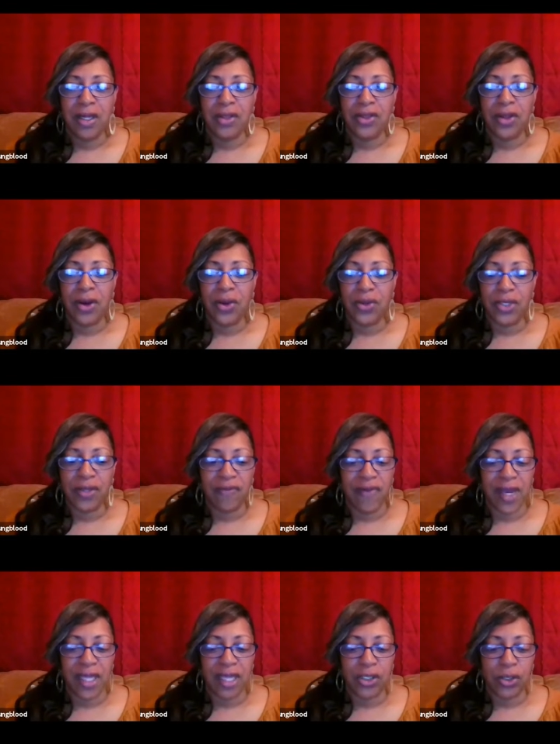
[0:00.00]
those of
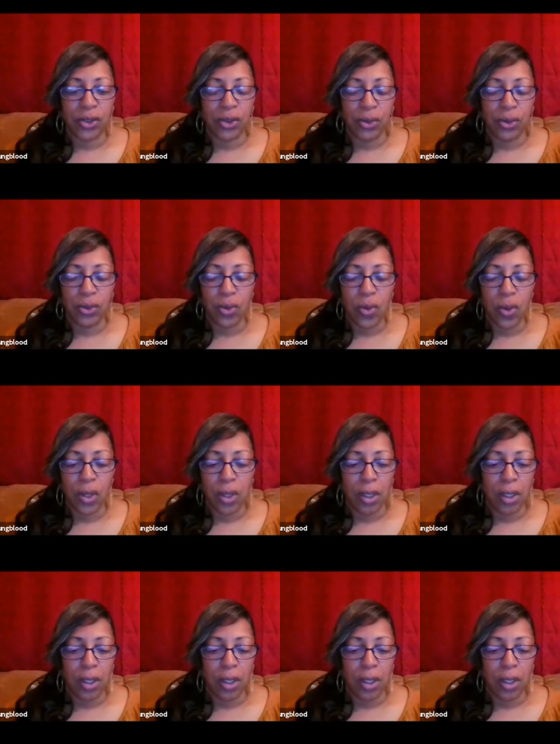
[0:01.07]
us who